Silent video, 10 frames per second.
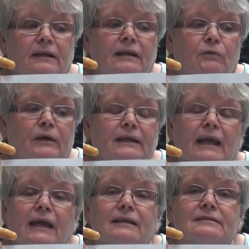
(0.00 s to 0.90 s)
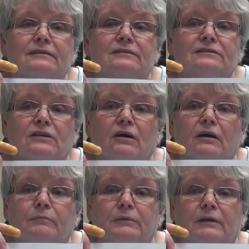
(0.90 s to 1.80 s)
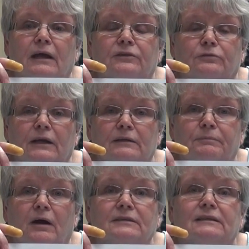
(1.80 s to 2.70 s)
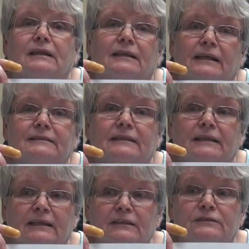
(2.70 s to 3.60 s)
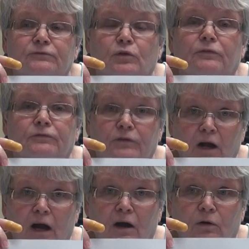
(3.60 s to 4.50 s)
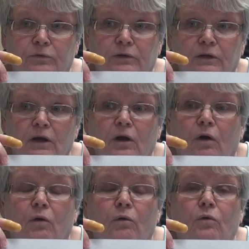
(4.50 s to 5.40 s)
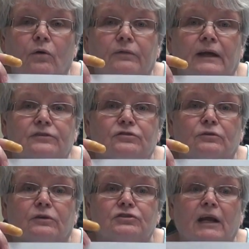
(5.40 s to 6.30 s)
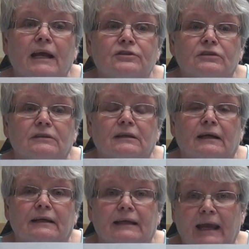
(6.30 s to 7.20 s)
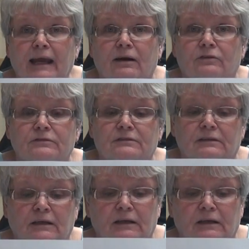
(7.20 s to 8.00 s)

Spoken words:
Now, we can't stop a direct deposit unless it is for fraud or that you are changing accounts.